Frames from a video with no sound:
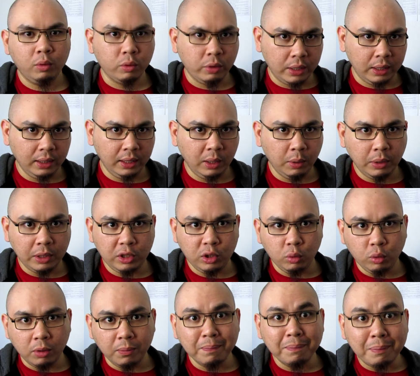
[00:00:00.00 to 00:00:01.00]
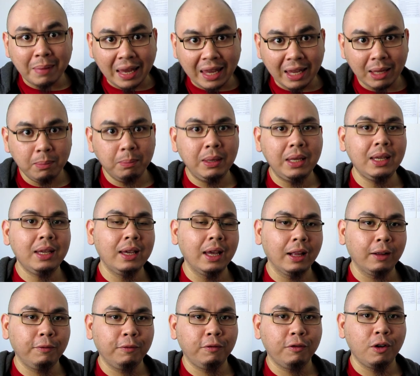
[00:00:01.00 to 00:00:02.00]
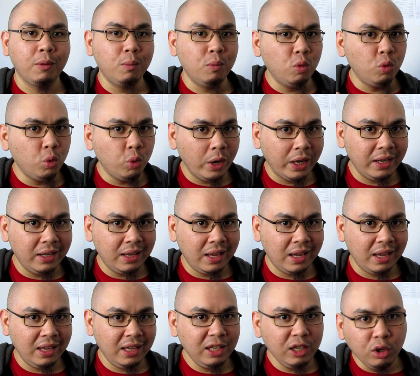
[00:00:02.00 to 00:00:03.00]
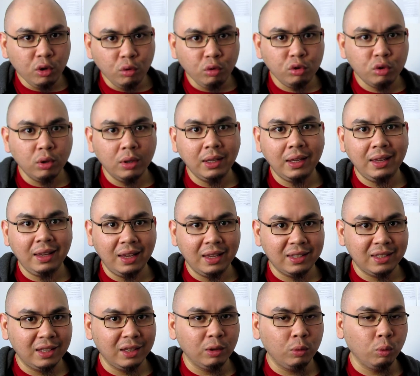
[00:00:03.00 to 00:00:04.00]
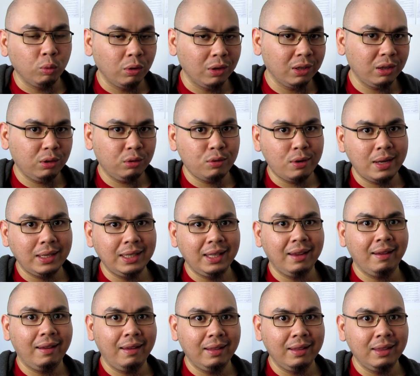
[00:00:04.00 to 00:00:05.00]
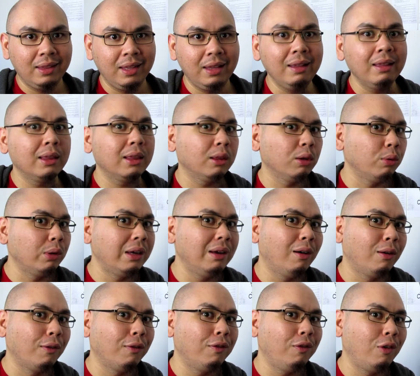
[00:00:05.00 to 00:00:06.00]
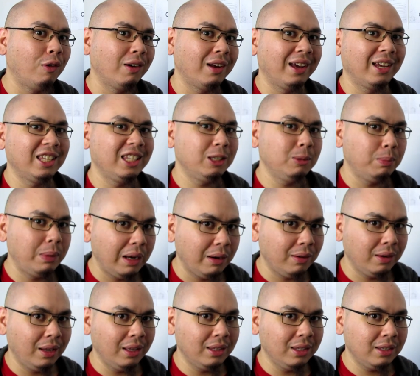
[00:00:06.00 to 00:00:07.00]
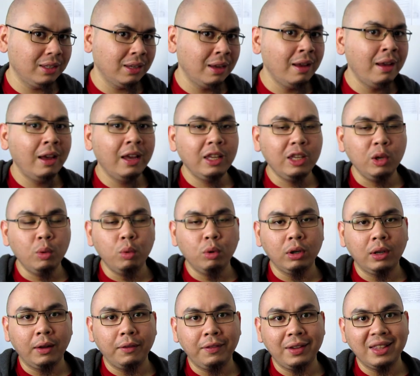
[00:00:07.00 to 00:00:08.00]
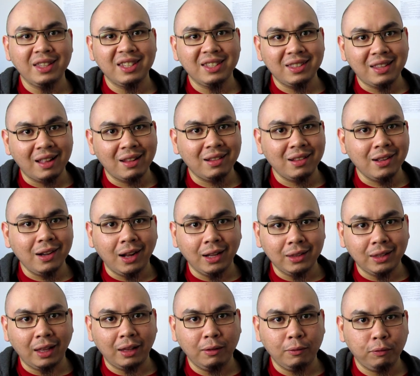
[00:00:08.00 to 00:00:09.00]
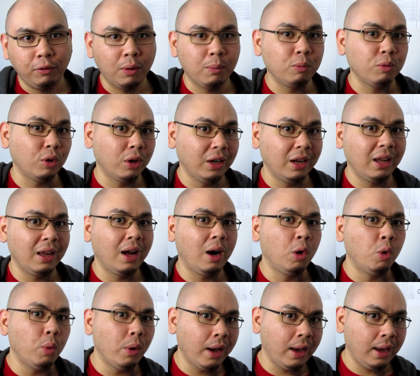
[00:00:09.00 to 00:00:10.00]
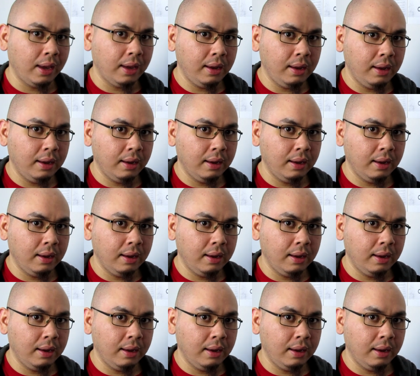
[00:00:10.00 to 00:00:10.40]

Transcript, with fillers: Really, what you would maybe get from winning usually isn't worth trading in the 3 or 4 experience you would have instead gotten from running away.